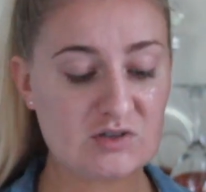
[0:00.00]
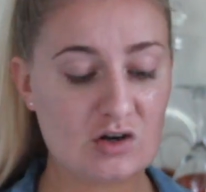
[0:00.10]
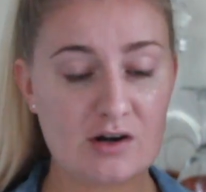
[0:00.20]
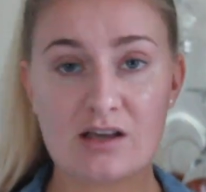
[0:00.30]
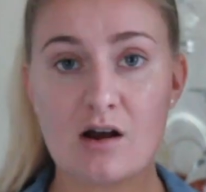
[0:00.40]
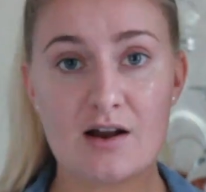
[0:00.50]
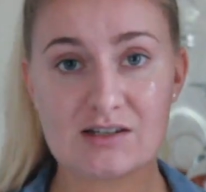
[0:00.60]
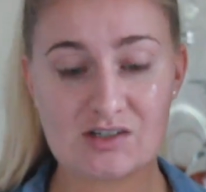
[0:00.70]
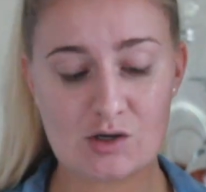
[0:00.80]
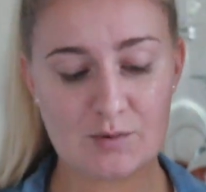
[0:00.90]
Turning it on
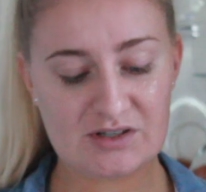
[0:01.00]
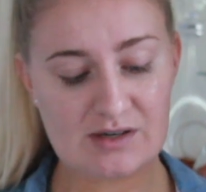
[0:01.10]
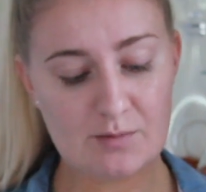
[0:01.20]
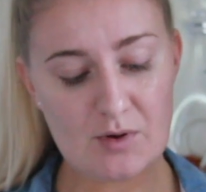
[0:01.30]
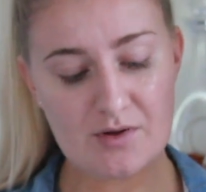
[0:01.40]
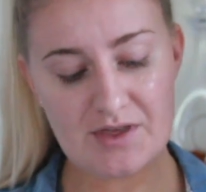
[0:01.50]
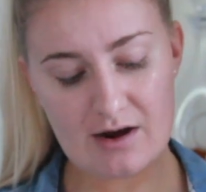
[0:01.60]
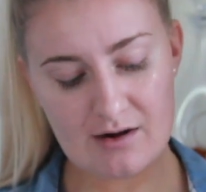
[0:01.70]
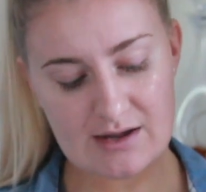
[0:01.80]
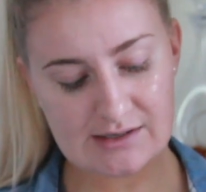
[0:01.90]
is super simple.
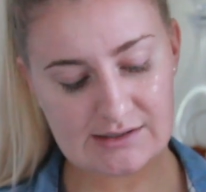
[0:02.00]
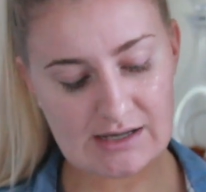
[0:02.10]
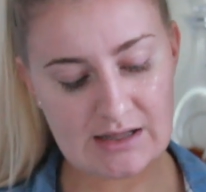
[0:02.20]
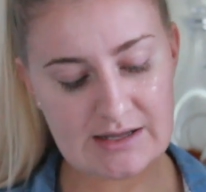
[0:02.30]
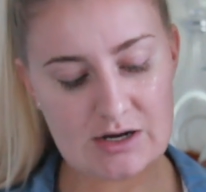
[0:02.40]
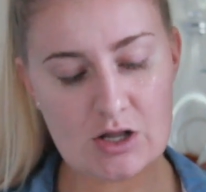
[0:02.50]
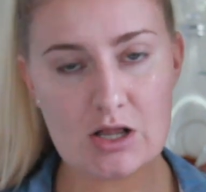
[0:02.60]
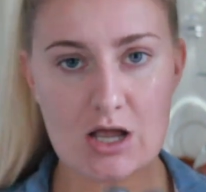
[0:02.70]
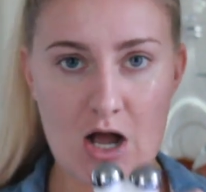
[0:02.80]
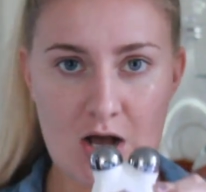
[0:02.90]
There is a
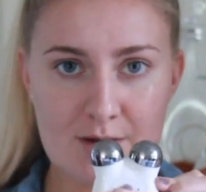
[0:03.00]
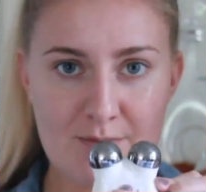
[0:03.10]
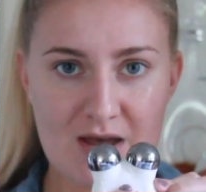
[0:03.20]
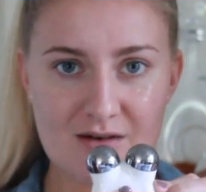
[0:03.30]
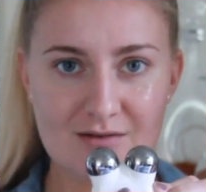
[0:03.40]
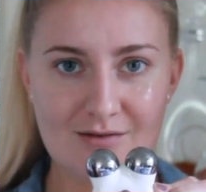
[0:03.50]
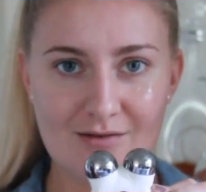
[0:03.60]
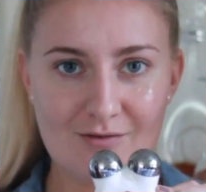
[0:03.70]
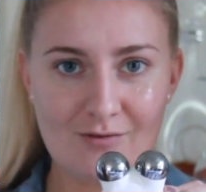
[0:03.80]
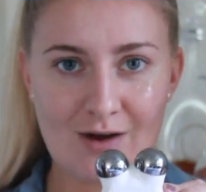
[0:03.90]
little on button
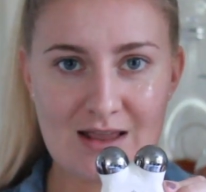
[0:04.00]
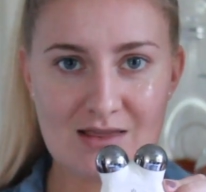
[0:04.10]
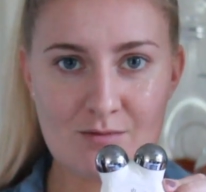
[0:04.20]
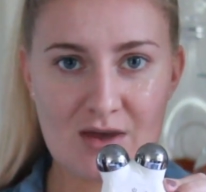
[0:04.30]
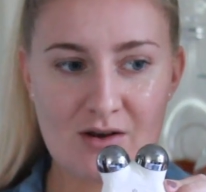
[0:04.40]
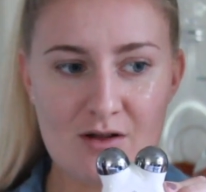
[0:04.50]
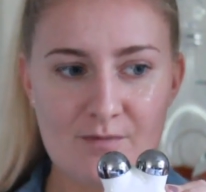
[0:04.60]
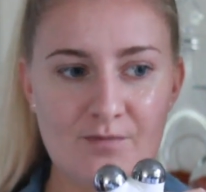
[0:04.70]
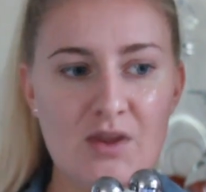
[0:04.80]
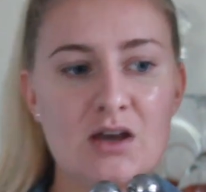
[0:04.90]
right in the middle.